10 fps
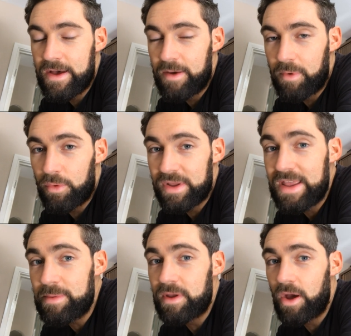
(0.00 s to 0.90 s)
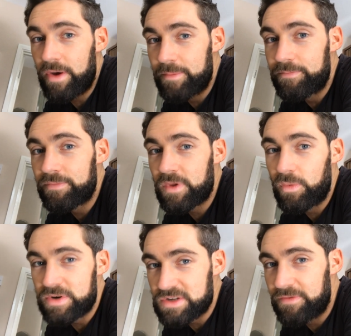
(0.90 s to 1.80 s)
Um, I want to keep it going
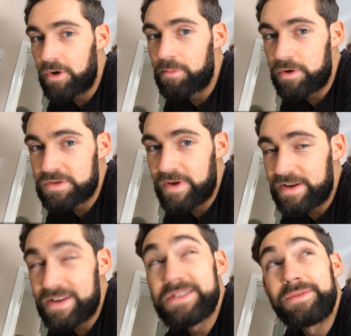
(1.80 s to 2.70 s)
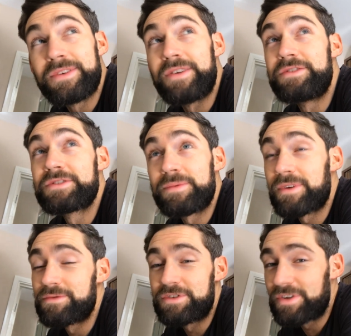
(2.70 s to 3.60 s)
whilst I feel motivated, sometimes
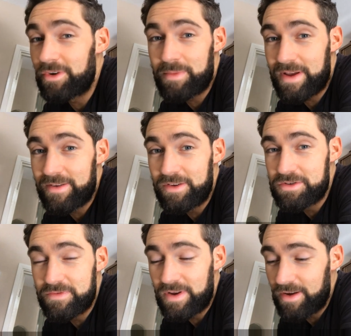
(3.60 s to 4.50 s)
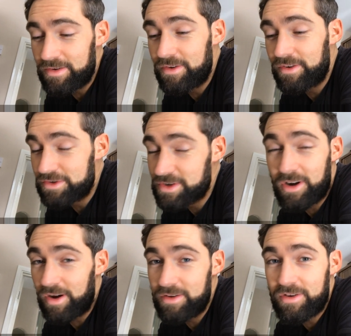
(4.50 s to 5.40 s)
sometimes you don't want to make a YouTube video, you, you
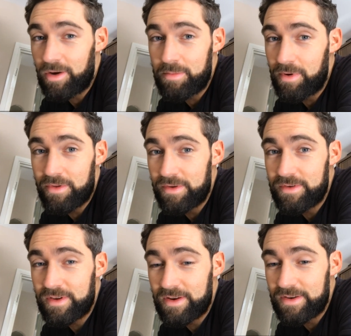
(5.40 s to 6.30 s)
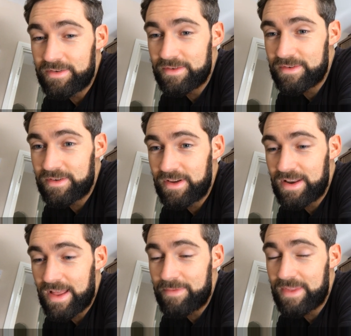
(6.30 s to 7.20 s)
can't you can't be bothered, and you
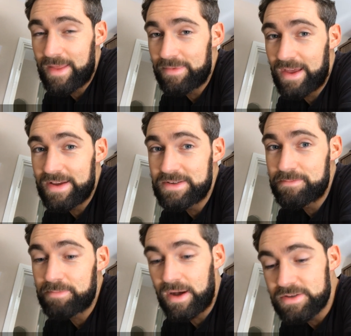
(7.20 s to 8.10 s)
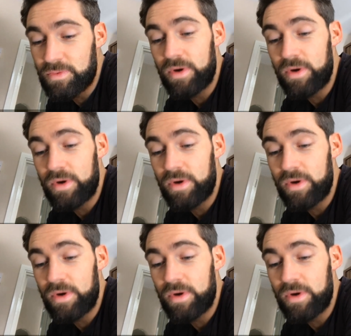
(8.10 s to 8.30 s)
can end, end days. But